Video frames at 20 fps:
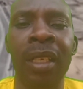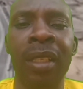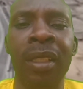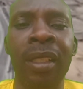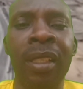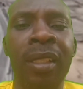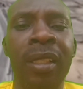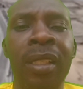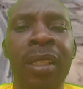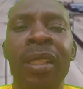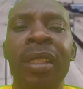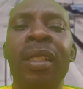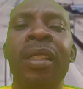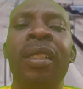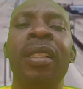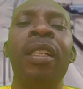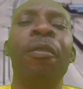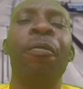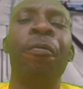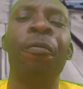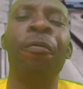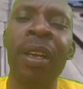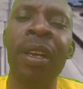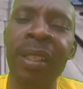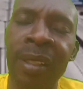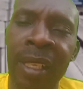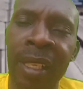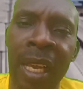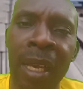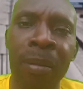This isn't the
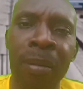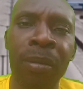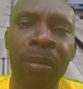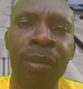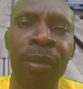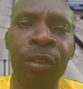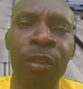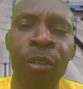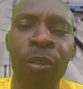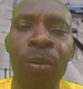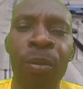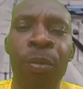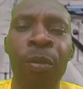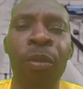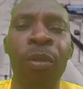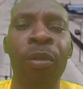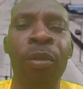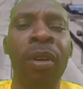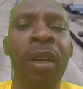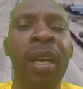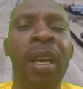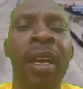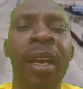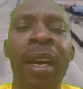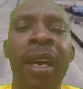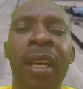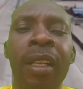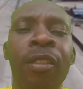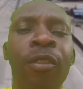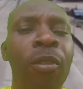first time Tinubu
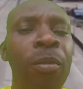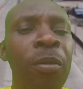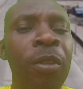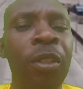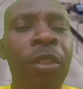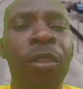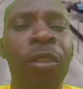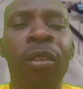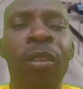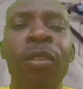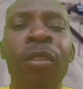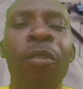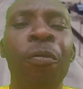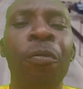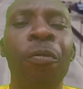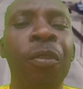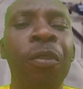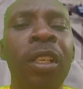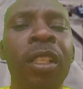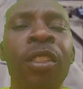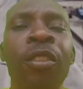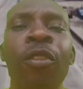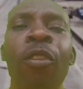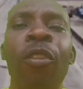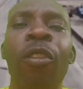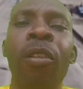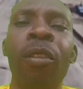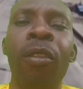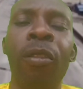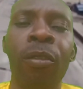has commissioned unfinished
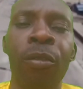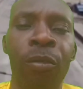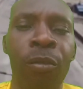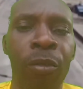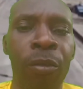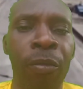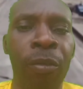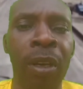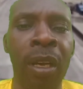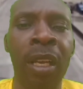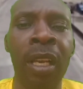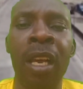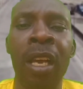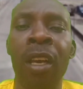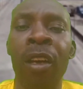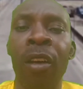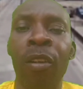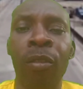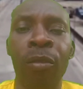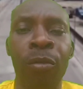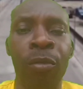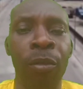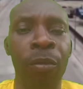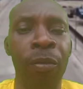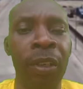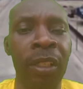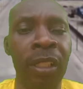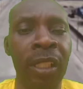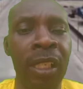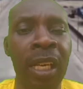or
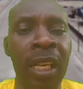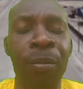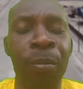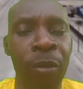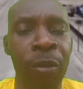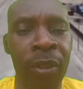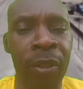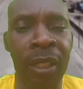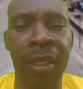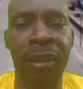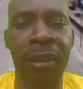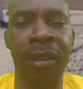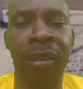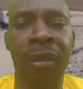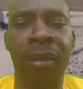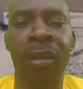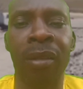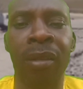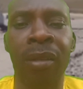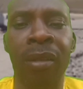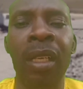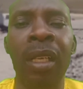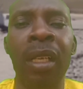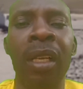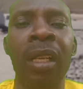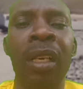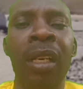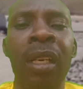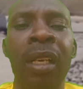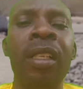controversial projects.
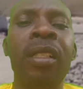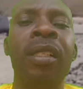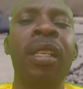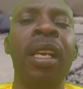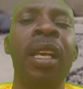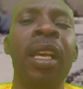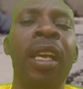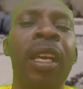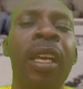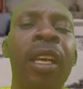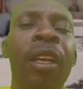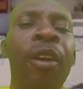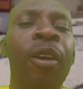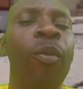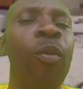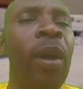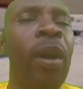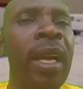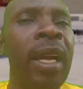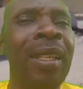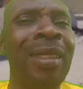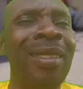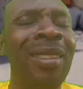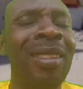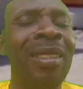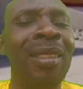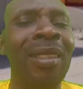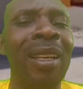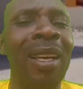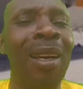Let's rewind
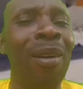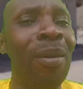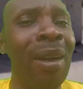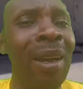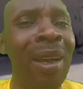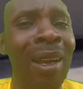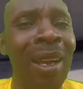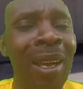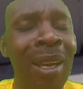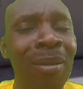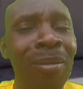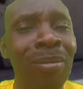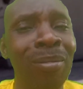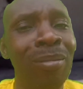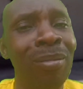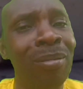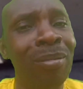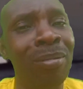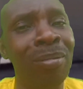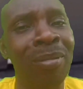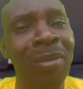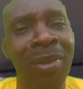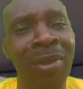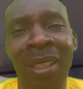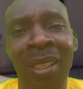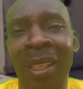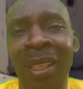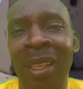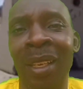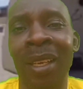our
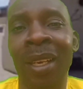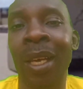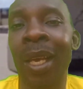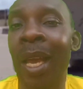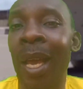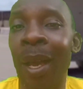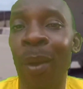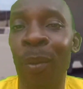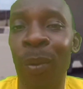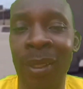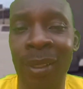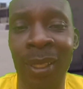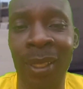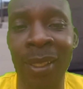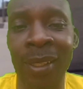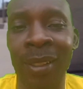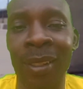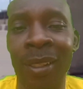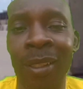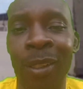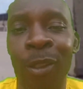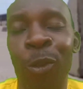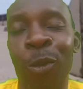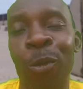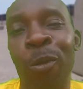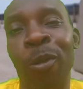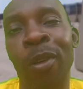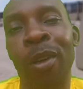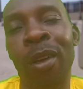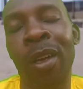senses to